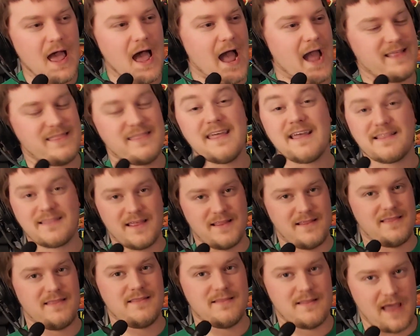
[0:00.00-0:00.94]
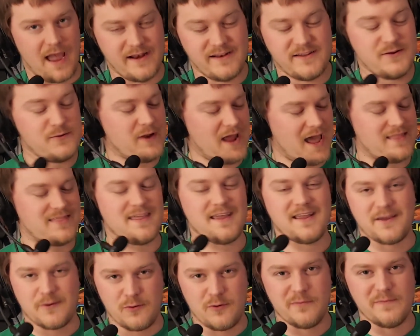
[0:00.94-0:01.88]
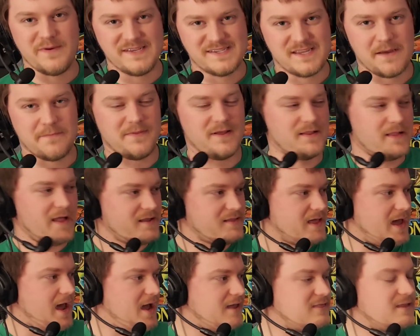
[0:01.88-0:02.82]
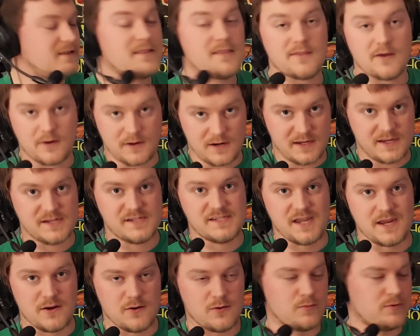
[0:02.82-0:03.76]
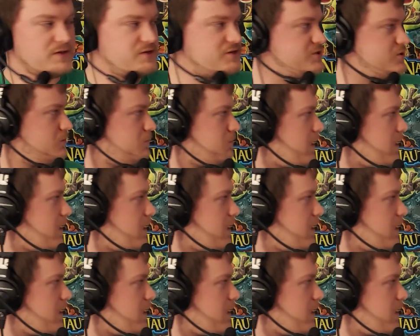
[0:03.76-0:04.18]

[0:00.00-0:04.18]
I do not think it will be something like that. I think that they're going to continue to release new